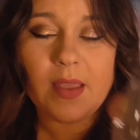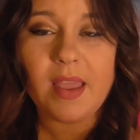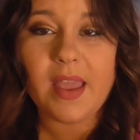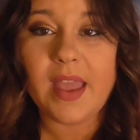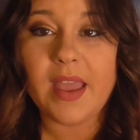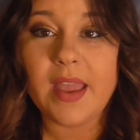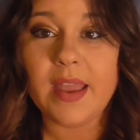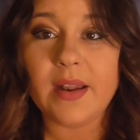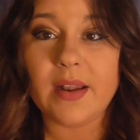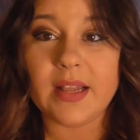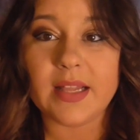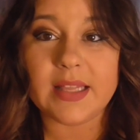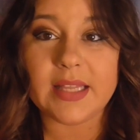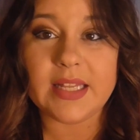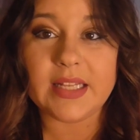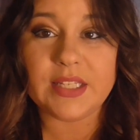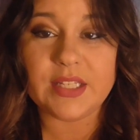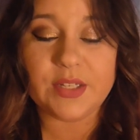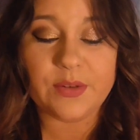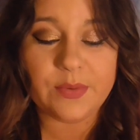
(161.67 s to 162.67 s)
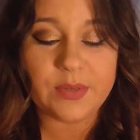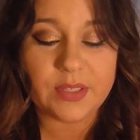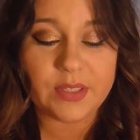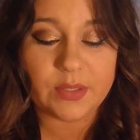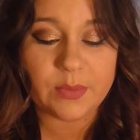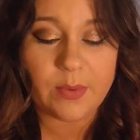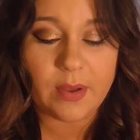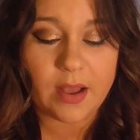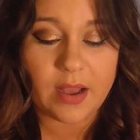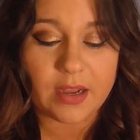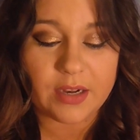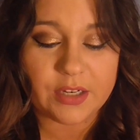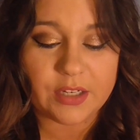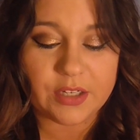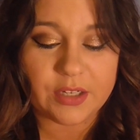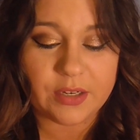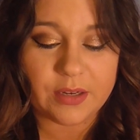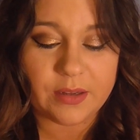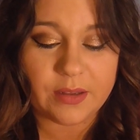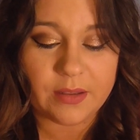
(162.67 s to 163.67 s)
and let's do a
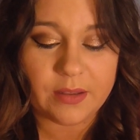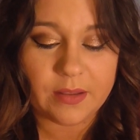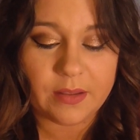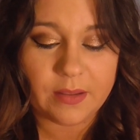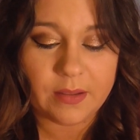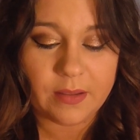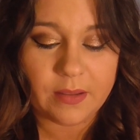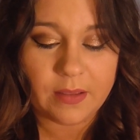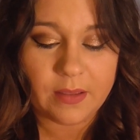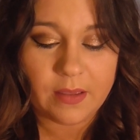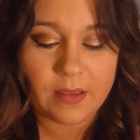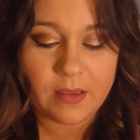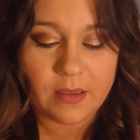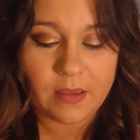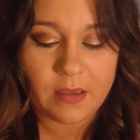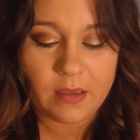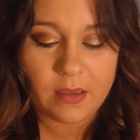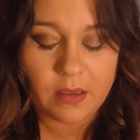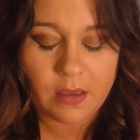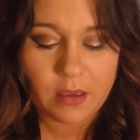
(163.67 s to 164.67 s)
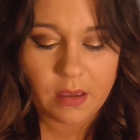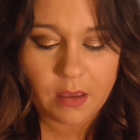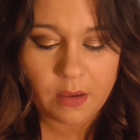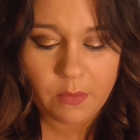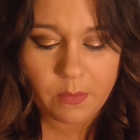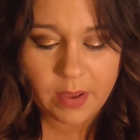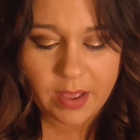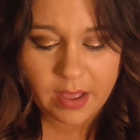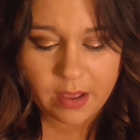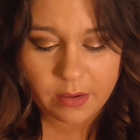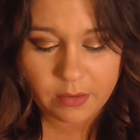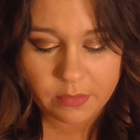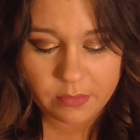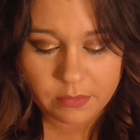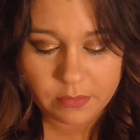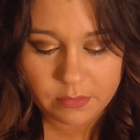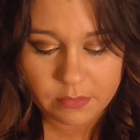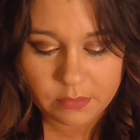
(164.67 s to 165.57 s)
swatch. Oh wow.